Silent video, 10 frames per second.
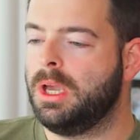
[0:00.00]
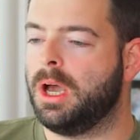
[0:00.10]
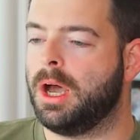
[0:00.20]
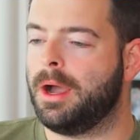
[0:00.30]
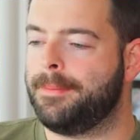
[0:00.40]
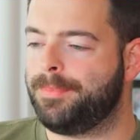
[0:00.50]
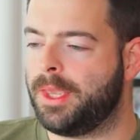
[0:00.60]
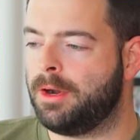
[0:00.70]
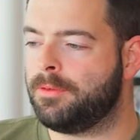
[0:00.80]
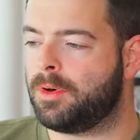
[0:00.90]
Um,
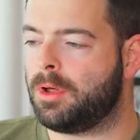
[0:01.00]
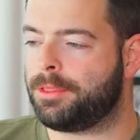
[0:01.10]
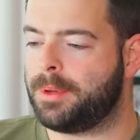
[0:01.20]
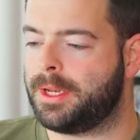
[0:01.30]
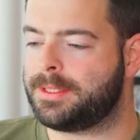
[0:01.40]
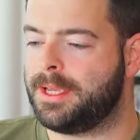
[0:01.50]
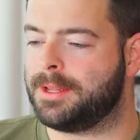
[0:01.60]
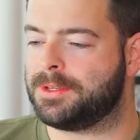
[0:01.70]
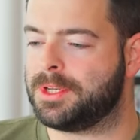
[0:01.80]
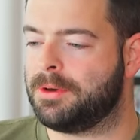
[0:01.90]
and overall, 3 out of
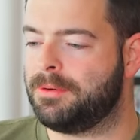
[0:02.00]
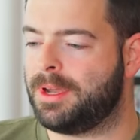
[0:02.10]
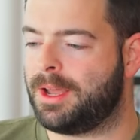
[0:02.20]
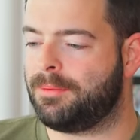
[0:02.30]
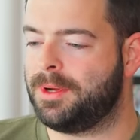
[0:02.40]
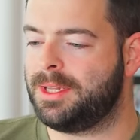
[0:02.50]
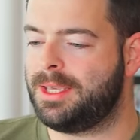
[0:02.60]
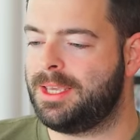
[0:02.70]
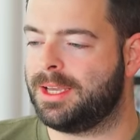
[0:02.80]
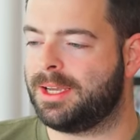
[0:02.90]
10. So, not
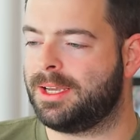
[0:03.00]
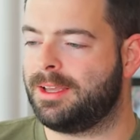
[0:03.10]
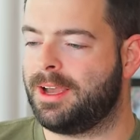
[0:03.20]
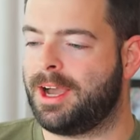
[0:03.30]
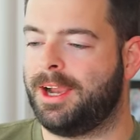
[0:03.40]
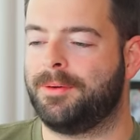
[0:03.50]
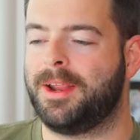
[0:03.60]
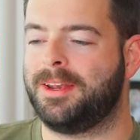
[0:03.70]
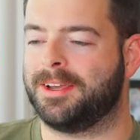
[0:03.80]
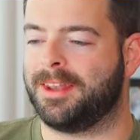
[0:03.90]
really uh, a high
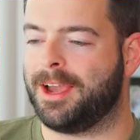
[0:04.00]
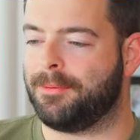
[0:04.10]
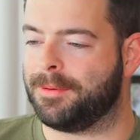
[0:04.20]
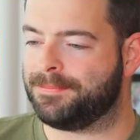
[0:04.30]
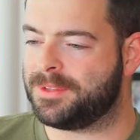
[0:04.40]
rating on that one.